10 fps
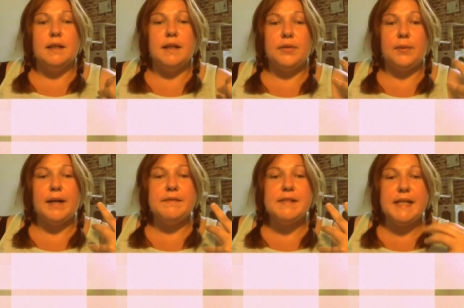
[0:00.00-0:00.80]
It
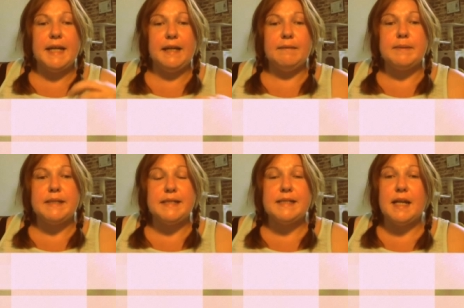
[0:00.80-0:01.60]
thrives in heat but
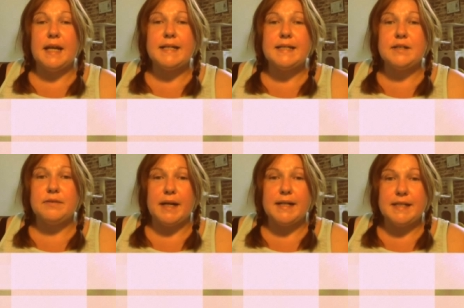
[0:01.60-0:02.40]
dislikes
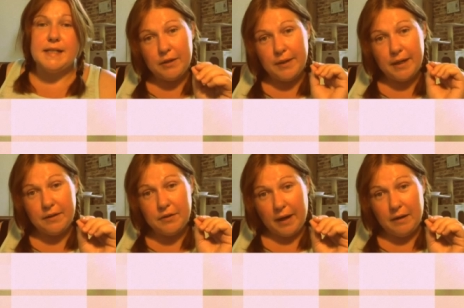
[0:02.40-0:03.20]
direct sun. During the
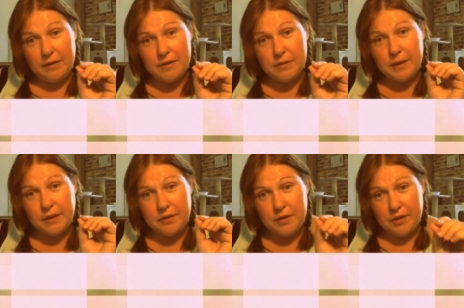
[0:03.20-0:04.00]
drought, when
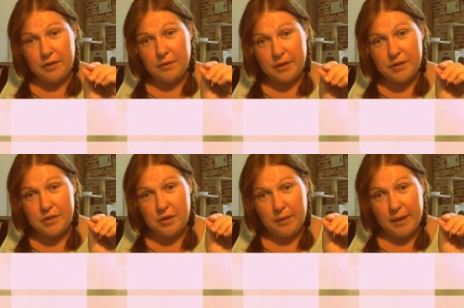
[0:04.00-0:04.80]
there's
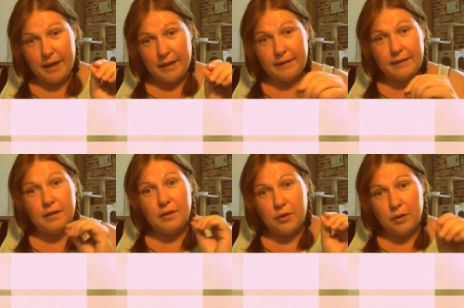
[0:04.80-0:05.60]
no rain,
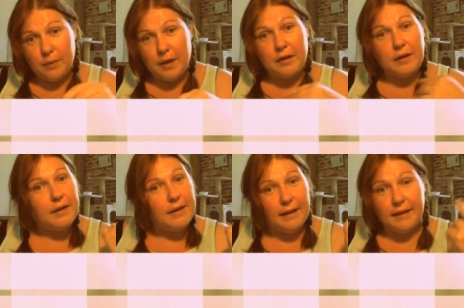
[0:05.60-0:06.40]
no water,
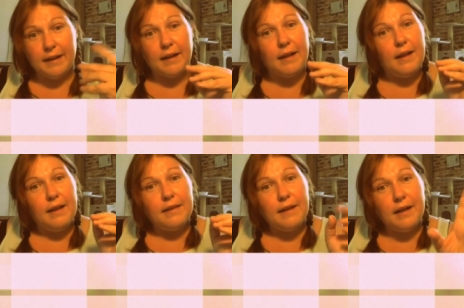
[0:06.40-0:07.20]
nothing,
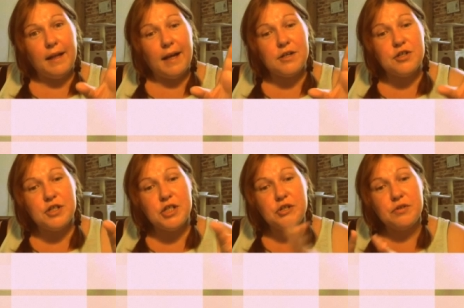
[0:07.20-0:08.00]
they'll
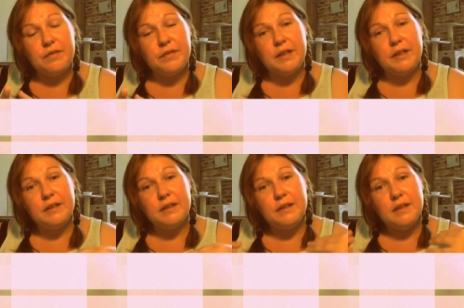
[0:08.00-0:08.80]
actually shrivel
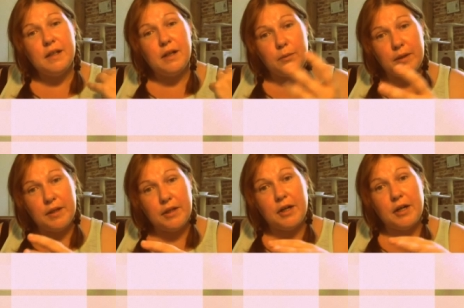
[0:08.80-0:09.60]
and
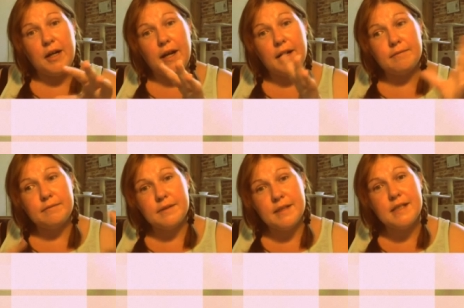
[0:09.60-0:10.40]
wither and
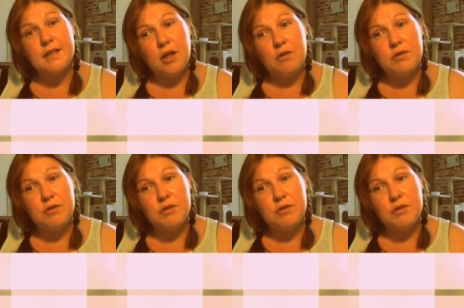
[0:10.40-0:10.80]
go